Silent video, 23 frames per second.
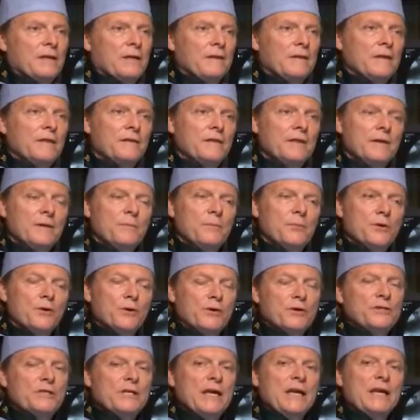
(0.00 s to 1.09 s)
then the
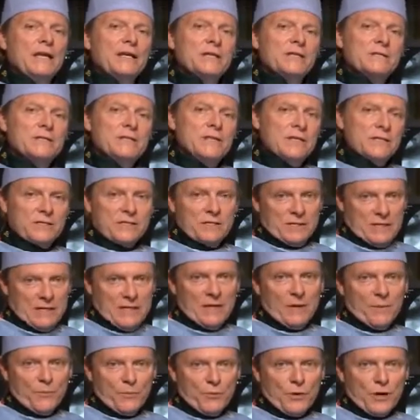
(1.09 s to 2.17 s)
percutaneous disc
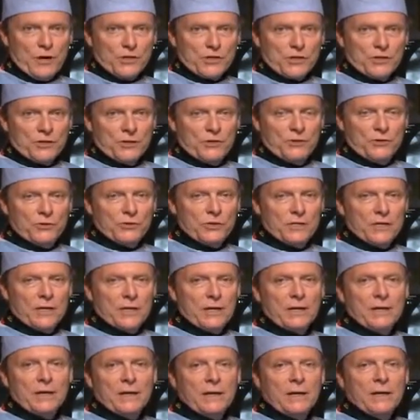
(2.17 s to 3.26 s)
decompression
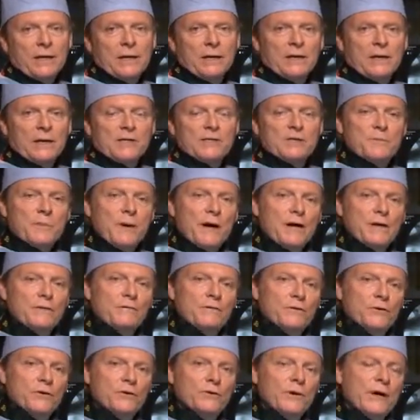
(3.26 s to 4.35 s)
using a spine
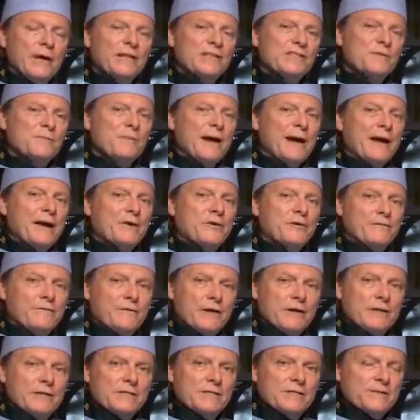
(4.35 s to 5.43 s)
view and Spire
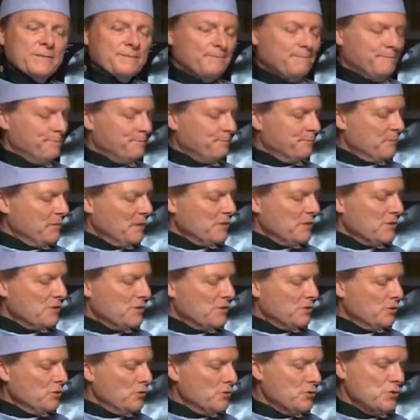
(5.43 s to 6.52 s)
device. This is
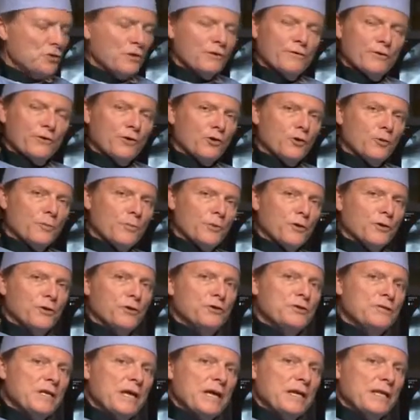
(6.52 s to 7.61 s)
a new cervical
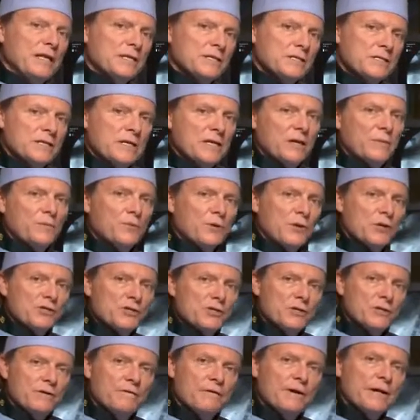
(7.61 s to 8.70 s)
percutaneous
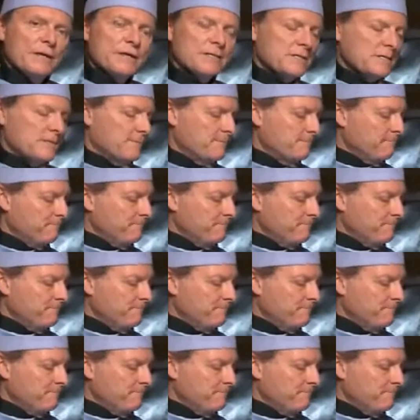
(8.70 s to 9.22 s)
decompression device.